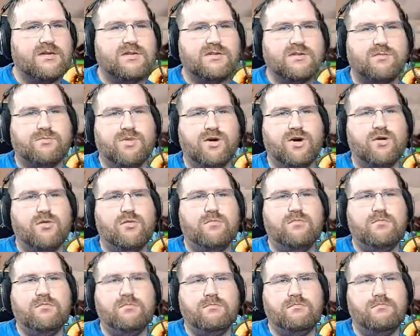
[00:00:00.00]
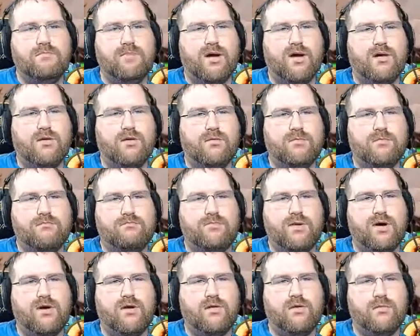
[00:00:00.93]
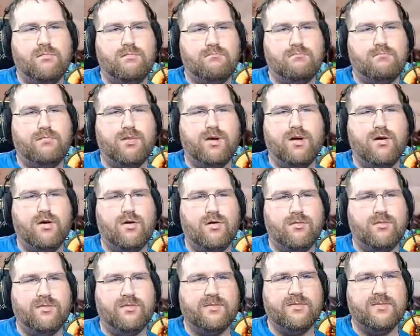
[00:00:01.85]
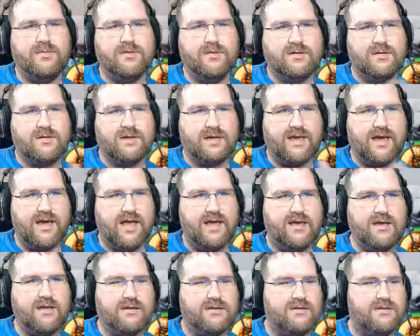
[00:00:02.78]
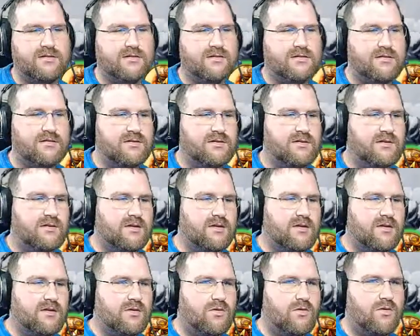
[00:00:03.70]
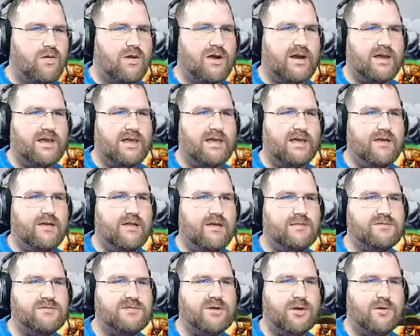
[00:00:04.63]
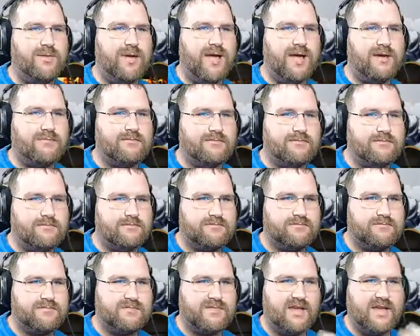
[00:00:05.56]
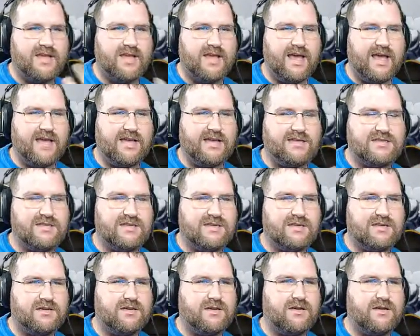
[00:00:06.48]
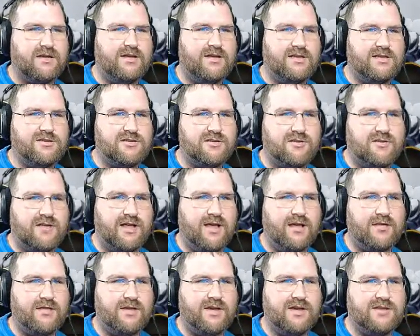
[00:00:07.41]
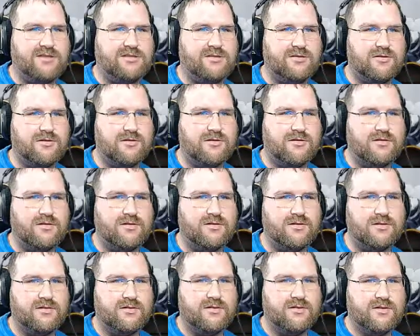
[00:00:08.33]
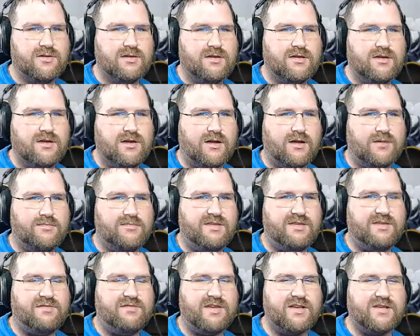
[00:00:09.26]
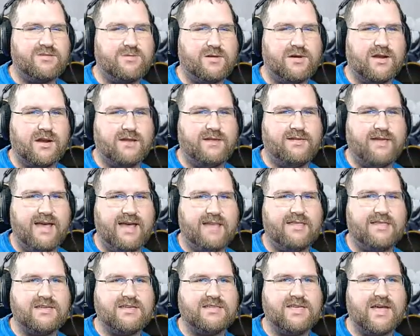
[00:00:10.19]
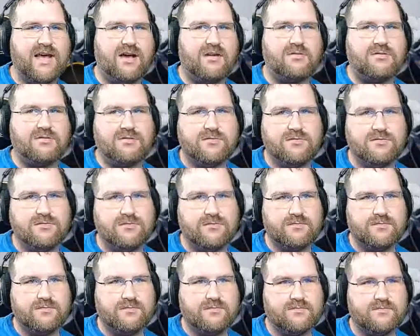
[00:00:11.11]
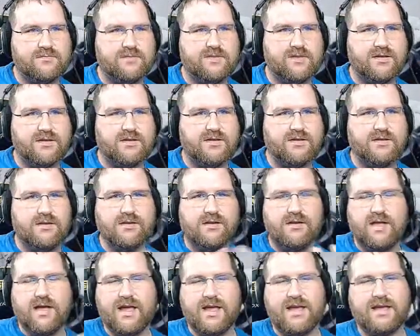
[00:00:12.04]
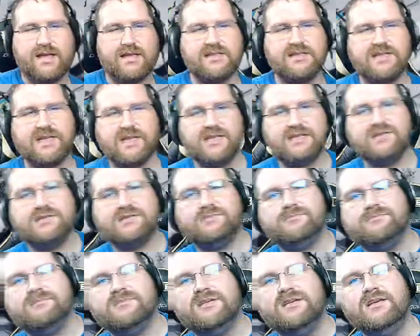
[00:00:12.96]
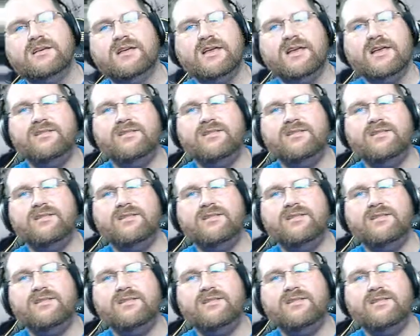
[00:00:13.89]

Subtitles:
Boom, boom, boom, boom. Okay. We're gonna heal up Sobek. He gains additional health, additional defense. We're gonna take this out, and he concedes. He